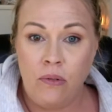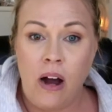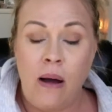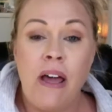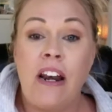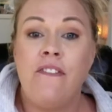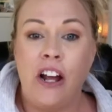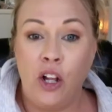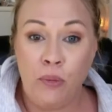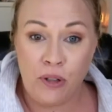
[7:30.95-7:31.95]
I'm not
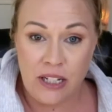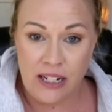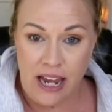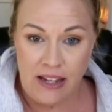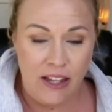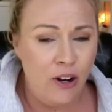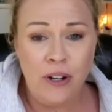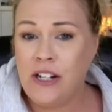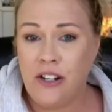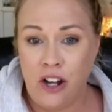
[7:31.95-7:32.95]
available today. They don't
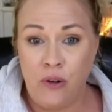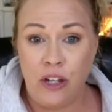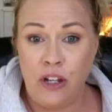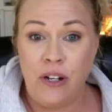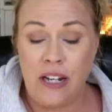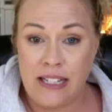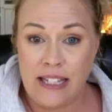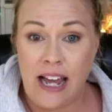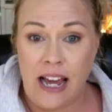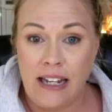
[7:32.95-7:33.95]
need to know that you need to
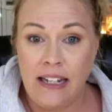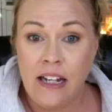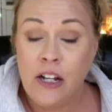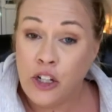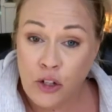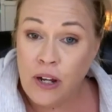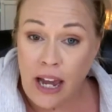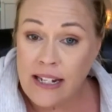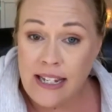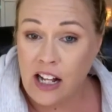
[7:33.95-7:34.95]
sit on it. You
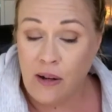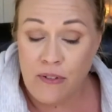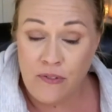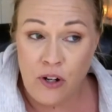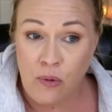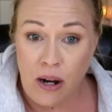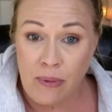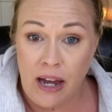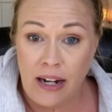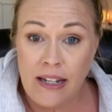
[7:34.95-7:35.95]
can tell them if you want to
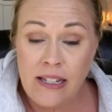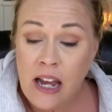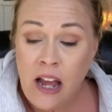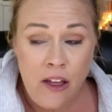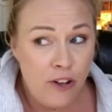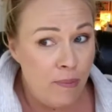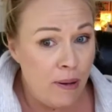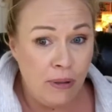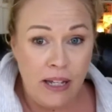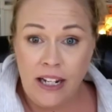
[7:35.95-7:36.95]
be honest. There have
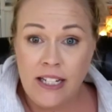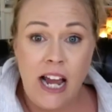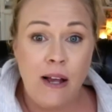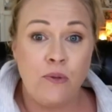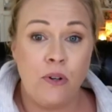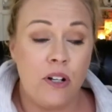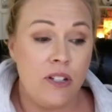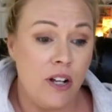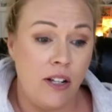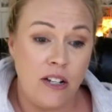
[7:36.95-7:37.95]
been plenty of times where
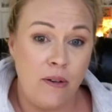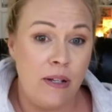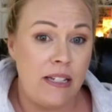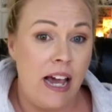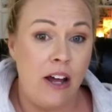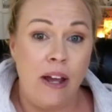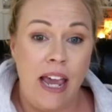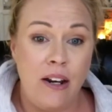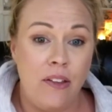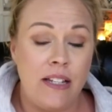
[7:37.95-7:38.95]
consultants come to me and say, How do I
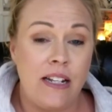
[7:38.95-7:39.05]
handle this?